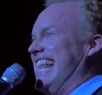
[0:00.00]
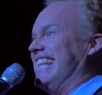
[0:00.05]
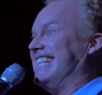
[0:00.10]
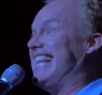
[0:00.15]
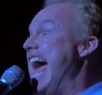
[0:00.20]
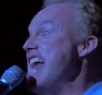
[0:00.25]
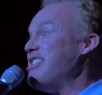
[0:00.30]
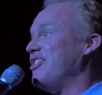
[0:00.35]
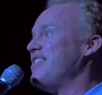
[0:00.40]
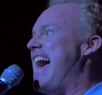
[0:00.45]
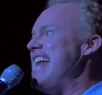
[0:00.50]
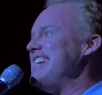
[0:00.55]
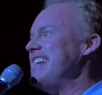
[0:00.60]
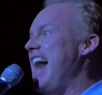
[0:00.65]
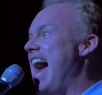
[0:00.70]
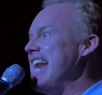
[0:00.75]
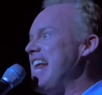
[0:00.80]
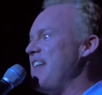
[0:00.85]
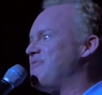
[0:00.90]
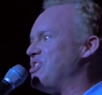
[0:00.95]
Later that
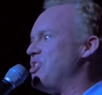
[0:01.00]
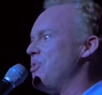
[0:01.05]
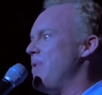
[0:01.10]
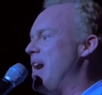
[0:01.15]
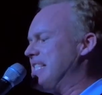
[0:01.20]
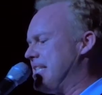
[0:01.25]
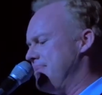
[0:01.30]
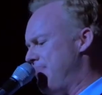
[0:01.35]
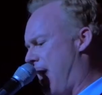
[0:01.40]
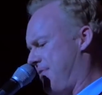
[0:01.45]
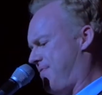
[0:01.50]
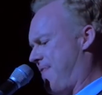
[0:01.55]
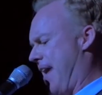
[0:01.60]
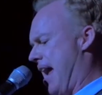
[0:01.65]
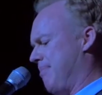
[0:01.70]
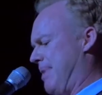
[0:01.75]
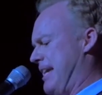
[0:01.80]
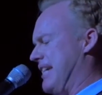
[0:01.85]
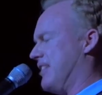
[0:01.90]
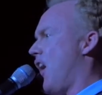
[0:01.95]
night, after the rest of my
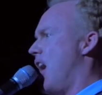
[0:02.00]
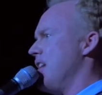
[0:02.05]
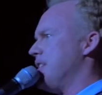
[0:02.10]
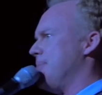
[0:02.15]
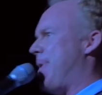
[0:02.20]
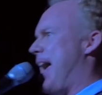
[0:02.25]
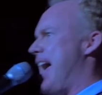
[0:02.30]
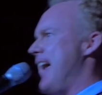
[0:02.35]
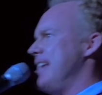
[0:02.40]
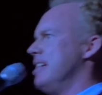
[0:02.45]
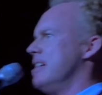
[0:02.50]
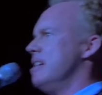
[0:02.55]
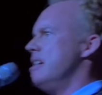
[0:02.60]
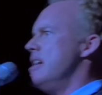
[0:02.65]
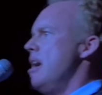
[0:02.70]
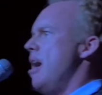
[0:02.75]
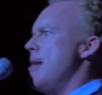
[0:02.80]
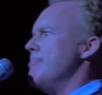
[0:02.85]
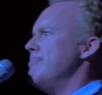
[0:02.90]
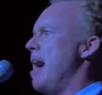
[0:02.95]
family had gone to bed,
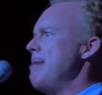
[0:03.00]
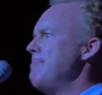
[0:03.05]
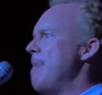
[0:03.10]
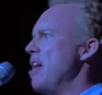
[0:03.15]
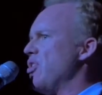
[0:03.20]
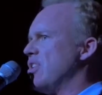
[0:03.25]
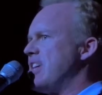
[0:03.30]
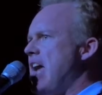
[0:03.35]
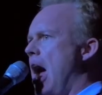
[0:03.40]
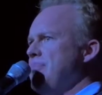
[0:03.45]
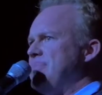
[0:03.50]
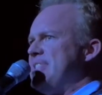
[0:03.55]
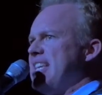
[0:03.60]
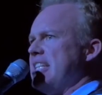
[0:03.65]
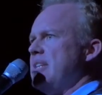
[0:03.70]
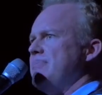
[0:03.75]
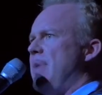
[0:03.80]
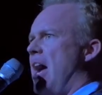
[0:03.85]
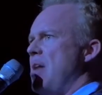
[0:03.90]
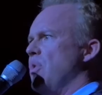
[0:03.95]
my mother comes
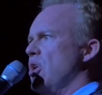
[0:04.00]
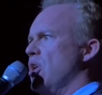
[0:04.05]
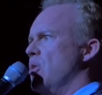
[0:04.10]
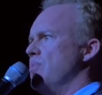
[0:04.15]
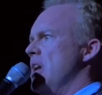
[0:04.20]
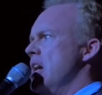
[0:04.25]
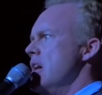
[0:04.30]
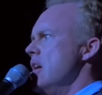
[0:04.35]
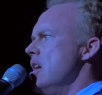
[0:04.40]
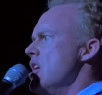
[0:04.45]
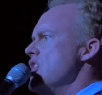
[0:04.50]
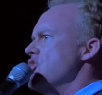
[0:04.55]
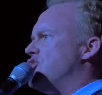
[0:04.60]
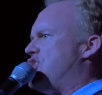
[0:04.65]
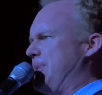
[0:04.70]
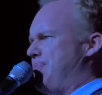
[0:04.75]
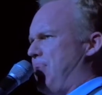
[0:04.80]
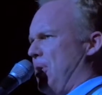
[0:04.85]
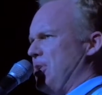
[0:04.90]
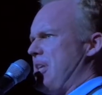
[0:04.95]
into my room.
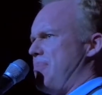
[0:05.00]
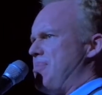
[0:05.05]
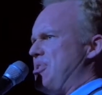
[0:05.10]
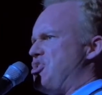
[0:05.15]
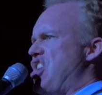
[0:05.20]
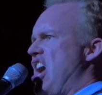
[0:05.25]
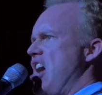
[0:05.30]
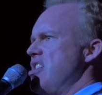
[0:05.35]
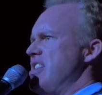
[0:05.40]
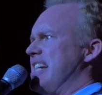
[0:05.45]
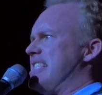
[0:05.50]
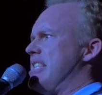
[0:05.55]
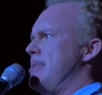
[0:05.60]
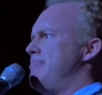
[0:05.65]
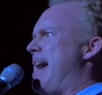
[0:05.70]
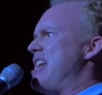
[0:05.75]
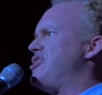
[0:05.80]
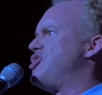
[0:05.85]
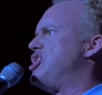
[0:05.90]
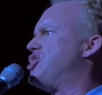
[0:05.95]
She pulls up a chair next to the
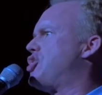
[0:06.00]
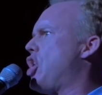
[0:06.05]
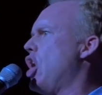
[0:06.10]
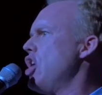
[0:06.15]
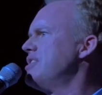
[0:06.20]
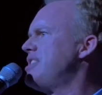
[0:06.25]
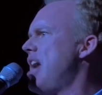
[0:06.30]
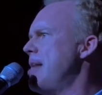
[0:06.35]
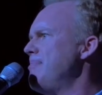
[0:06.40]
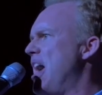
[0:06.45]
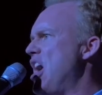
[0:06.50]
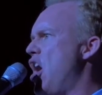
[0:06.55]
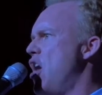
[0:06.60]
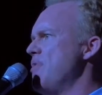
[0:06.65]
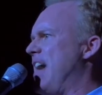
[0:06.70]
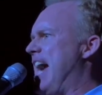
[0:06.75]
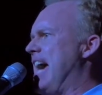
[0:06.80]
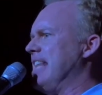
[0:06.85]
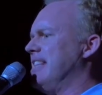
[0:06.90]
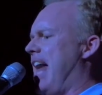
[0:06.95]
bed. She turns on my
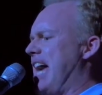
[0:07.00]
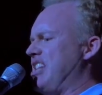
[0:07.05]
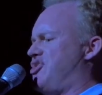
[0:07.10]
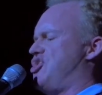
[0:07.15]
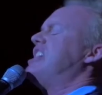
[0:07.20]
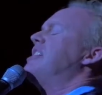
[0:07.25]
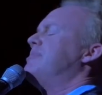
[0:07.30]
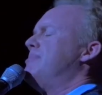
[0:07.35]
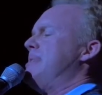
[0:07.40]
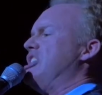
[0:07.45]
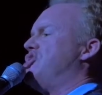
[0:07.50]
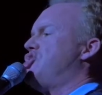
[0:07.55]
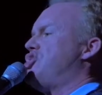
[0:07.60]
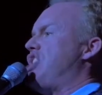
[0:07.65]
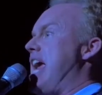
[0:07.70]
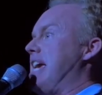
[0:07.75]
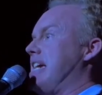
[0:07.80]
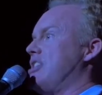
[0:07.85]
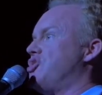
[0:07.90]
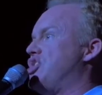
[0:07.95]
overhead light. She gives me a
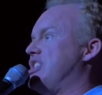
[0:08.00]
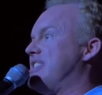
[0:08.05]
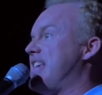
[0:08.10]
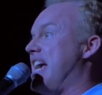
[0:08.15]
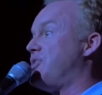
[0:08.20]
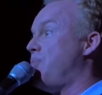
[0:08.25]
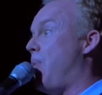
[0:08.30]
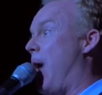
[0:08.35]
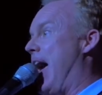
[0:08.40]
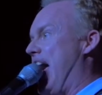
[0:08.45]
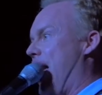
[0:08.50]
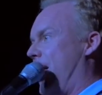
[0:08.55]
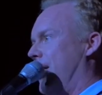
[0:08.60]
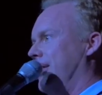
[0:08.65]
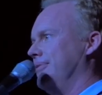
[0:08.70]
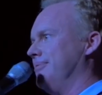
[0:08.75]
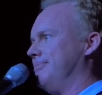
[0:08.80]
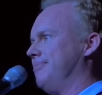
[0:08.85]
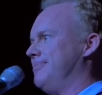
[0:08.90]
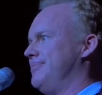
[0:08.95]
shake, and she says,
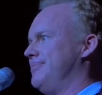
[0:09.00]
well...